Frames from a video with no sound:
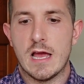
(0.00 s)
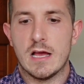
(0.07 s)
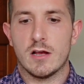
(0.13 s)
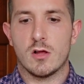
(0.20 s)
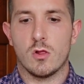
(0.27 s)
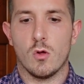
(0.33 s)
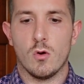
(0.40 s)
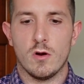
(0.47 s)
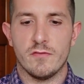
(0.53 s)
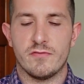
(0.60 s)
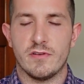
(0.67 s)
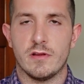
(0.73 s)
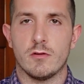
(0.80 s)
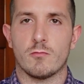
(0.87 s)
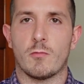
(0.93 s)

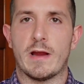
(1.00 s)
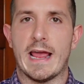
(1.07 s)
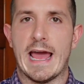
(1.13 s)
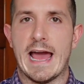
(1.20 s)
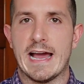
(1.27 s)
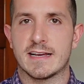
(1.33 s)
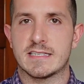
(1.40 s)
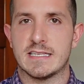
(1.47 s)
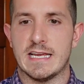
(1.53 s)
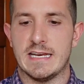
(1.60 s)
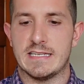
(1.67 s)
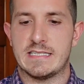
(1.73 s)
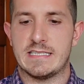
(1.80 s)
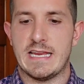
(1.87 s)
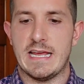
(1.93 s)
Chlorophyll reacts in a
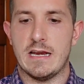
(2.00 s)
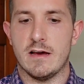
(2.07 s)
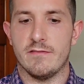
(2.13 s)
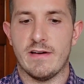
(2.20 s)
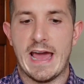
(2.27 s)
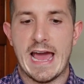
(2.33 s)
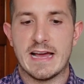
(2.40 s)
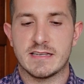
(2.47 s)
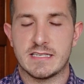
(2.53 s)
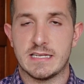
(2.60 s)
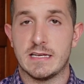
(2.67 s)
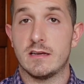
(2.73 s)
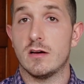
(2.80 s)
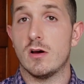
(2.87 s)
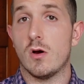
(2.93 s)
state of
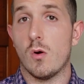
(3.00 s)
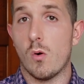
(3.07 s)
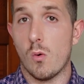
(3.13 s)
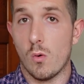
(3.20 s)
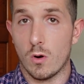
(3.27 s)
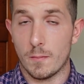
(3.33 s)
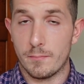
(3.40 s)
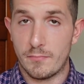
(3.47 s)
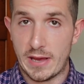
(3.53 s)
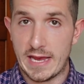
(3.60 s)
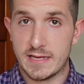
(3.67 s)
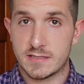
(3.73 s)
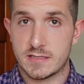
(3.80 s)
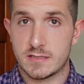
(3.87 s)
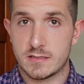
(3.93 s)
acid or
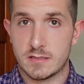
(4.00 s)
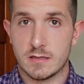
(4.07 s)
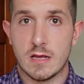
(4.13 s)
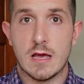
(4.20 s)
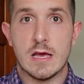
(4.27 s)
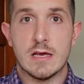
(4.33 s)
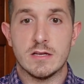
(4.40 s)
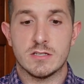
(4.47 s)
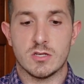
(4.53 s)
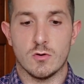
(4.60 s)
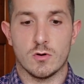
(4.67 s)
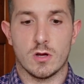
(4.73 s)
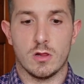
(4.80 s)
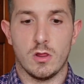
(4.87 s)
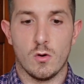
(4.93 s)
base. So
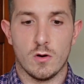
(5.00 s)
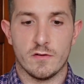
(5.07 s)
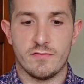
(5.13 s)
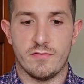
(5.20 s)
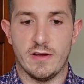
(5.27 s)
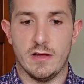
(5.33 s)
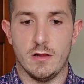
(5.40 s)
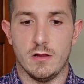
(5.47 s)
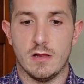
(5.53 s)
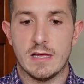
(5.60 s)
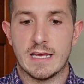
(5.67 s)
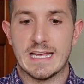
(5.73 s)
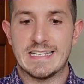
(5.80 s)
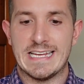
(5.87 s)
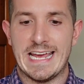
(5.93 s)
chlorophyll
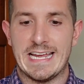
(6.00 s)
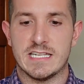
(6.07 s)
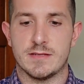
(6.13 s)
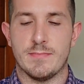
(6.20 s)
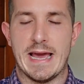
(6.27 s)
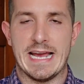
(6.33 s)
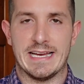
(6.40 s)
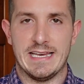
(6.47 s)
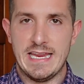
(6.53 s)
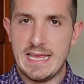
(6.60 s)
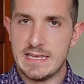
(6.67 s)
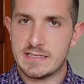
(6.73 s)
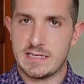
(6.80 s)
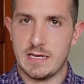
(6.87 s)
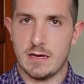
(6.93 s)
contains
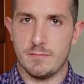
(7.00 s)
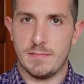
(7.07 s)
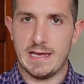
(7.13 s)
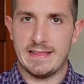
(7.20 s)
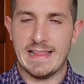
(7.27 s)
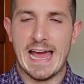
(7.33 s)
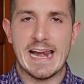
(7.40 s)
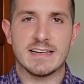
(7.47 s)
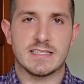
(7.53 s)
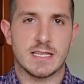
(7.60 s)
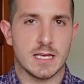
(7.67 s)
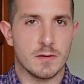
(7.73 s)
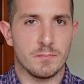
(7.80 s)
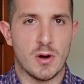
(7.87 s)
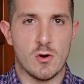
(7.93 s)
magnesium, and that is the
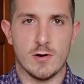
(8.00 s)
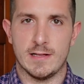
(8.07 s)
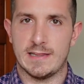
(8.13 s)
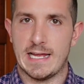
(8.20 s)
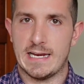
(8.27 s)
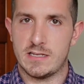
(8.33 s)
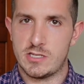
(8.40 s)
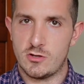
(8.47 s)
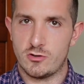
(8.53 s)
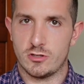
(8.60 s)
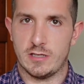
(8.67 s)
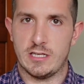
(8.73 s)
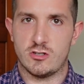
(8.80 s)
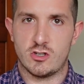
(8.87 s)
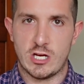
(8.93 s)
component that is
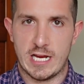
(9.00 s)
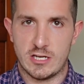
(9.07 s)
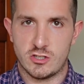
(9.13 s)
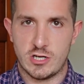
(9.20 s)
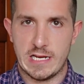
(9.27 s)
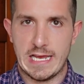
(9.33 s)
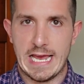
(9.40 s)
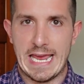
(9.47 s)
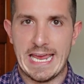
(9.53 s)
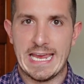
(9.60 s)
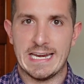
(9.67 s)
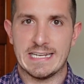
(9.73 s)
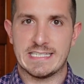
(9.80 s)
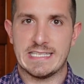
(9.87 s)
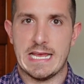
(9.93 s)
usually changing
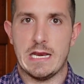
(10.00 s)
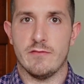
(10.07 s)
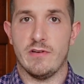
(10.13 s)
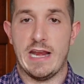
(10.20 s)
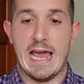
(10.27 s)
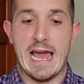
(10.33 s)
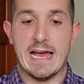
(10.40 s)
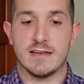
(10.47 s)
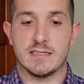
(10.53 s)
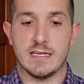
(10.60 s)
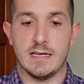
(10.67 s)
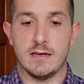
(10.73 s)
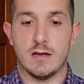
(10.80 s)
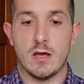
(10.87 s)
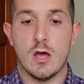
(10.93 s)
in a state of an
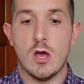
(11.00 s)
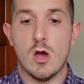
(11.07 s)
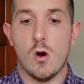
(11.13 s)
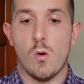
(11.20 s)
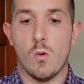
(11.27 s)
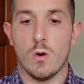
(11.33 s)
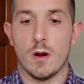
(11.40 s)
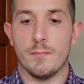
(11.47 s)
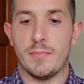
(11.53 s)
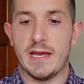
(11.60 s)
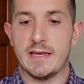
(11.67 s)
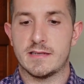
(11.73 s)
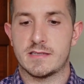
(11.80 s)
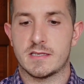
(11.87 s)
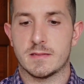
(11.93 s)
acid or a
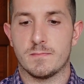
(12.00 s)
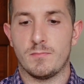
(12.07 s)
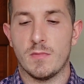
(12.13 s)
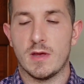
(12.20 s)
base.